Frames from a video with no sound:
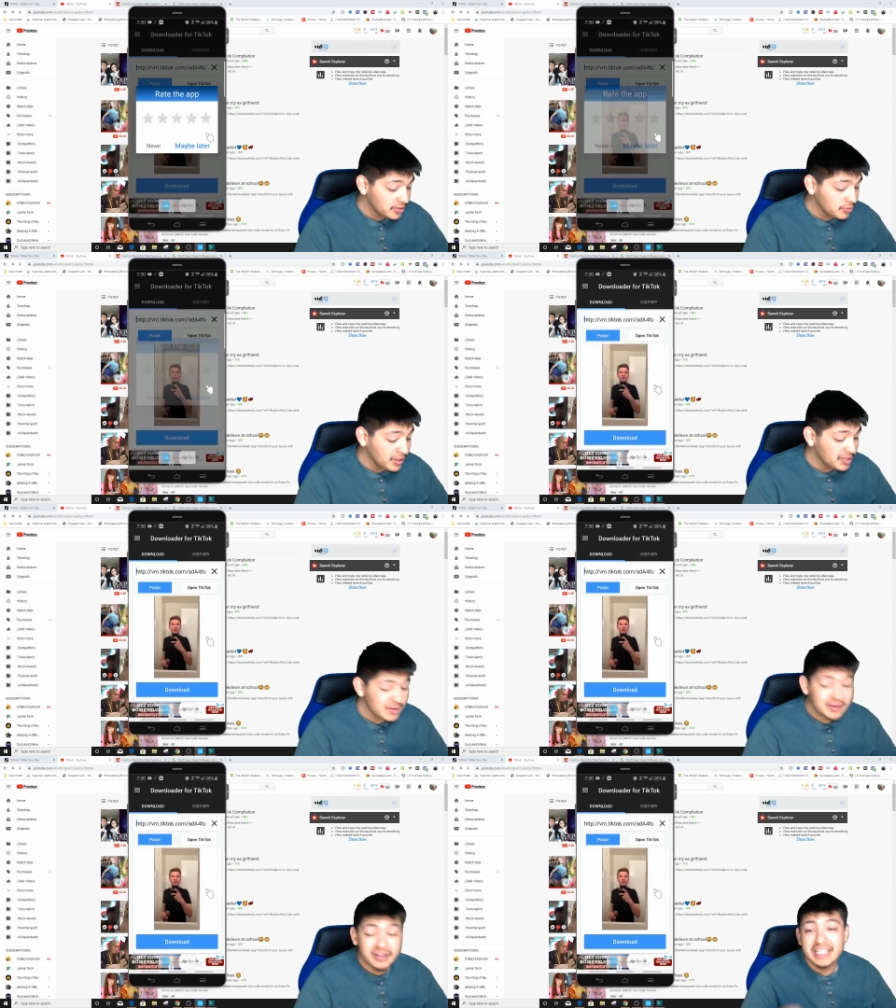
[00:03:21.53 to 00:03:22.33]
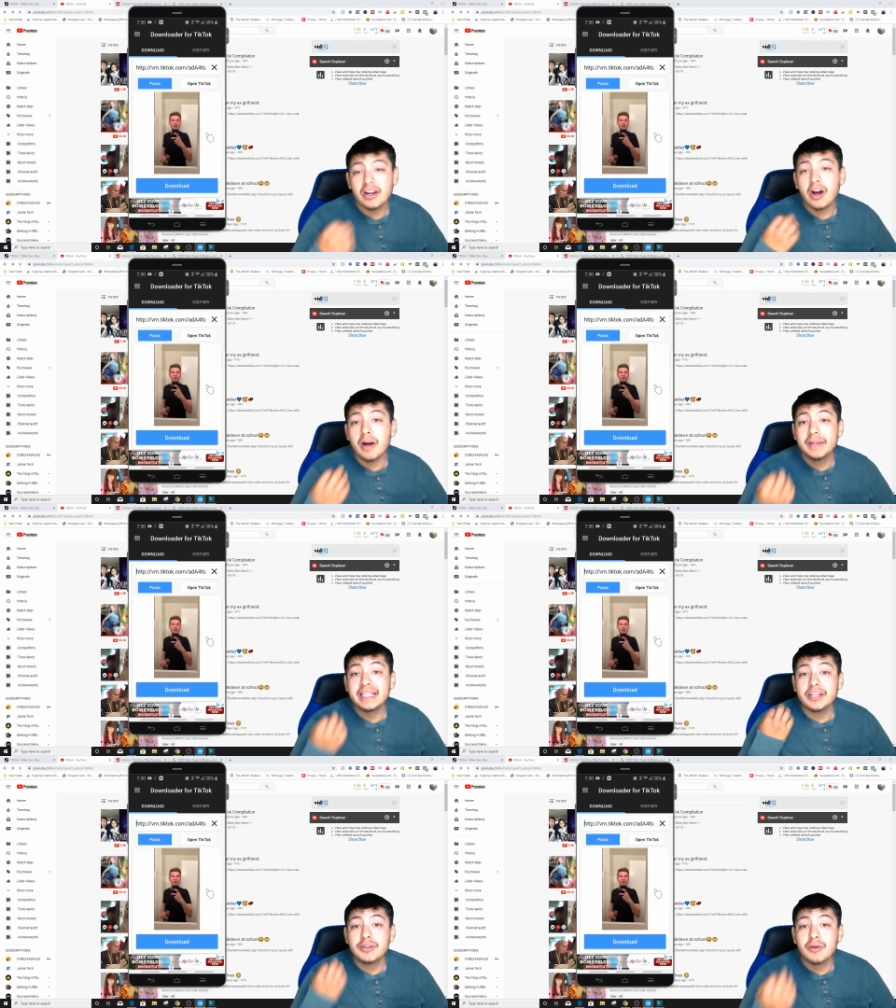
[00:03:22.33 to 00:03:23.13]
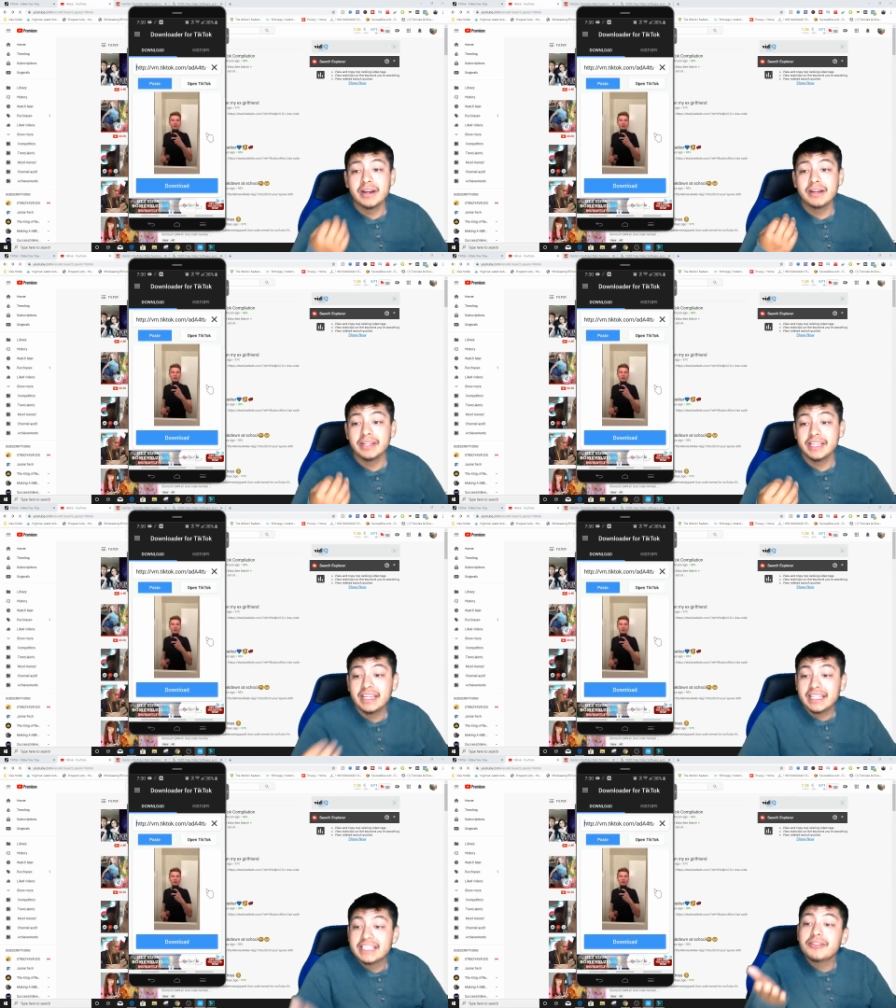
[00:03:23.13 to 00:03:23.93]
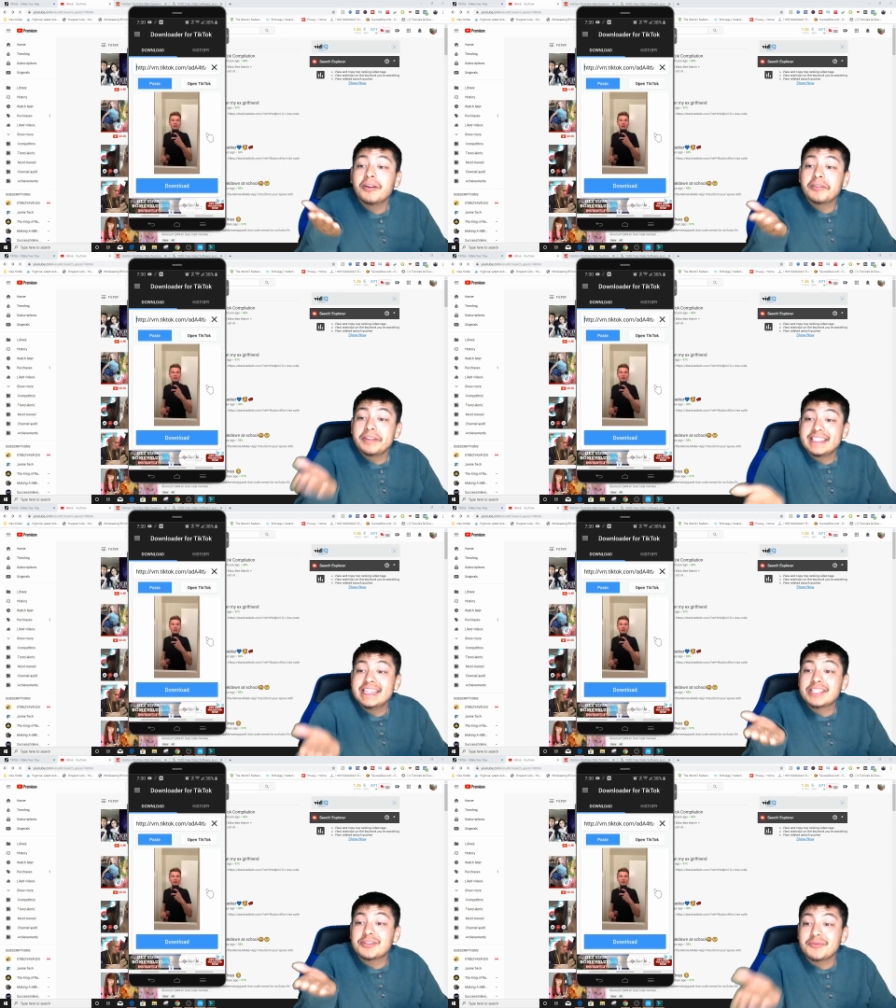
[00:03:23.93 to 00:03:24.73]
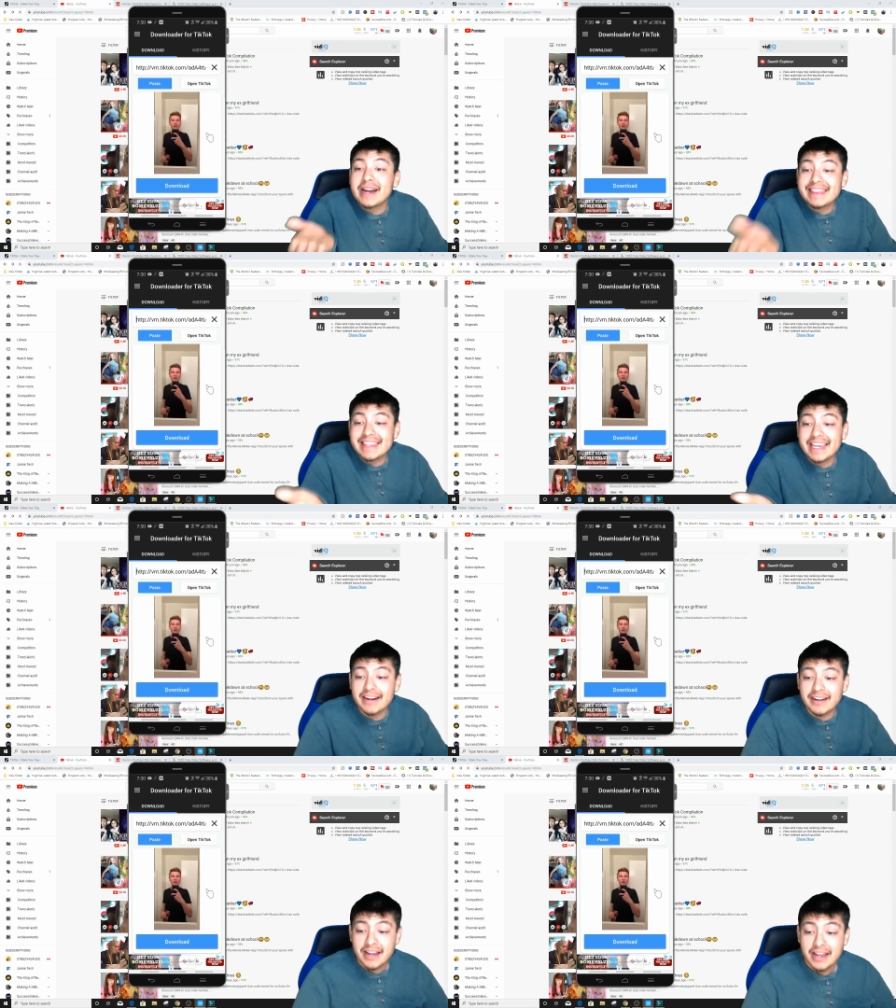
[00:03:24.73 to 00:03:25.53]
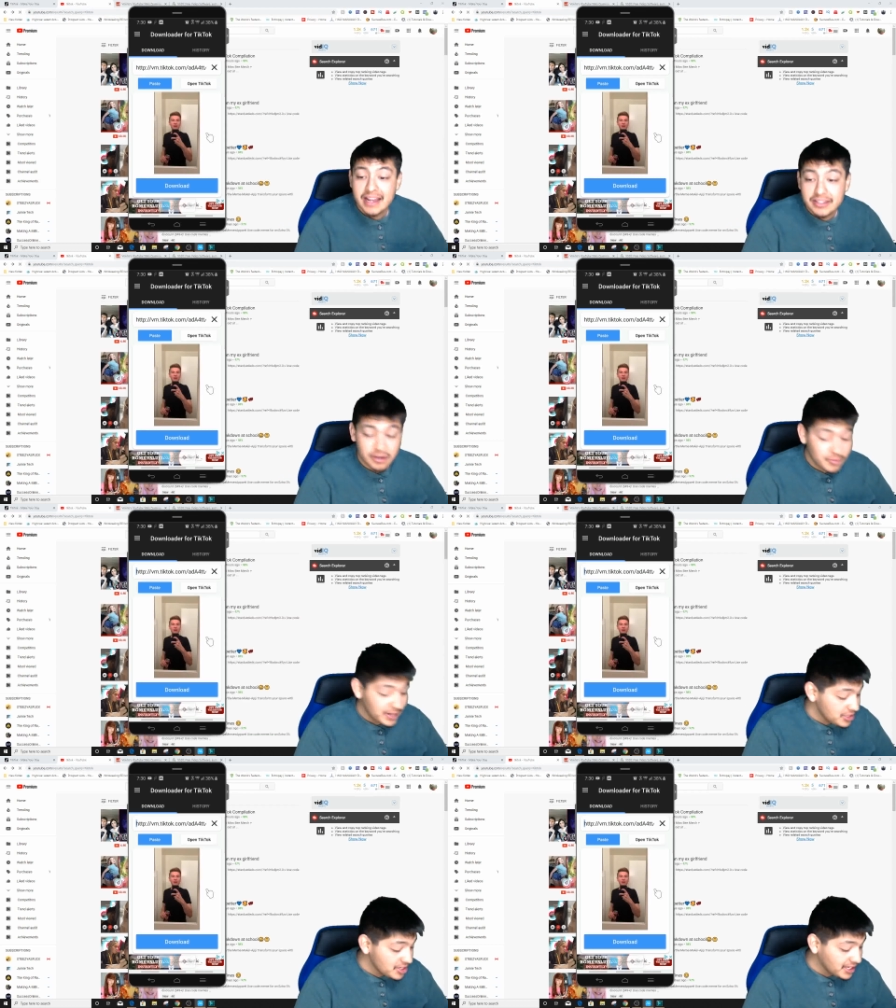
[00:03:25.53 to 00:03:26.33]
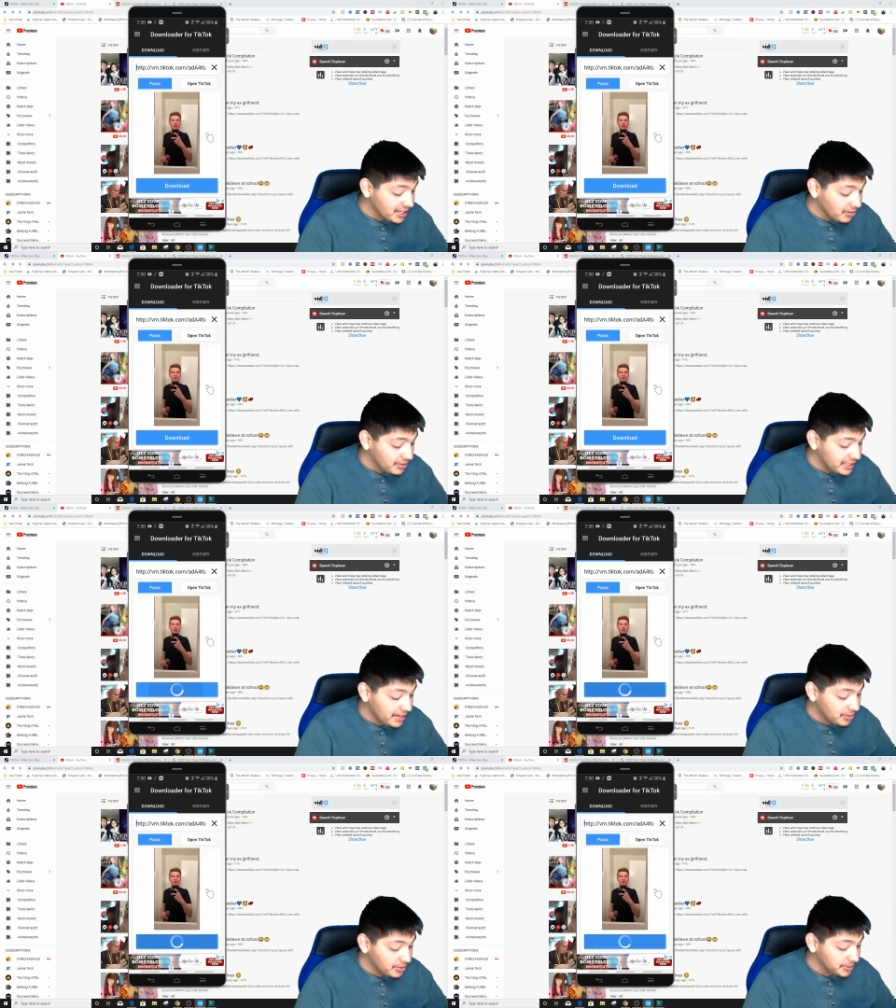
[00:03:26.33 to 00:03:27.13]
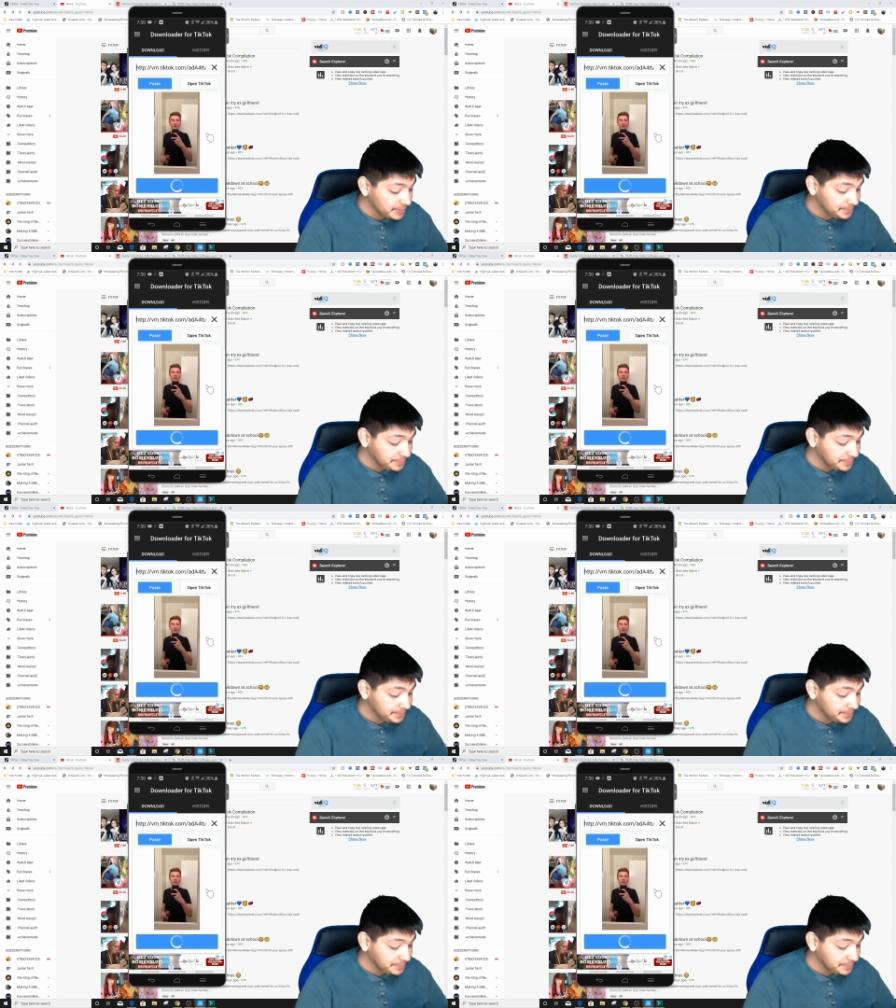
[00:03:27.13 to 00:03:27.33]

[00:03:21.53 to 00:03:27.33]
once we already copy that U R L link, you can already see it's right there. So we can just click on download.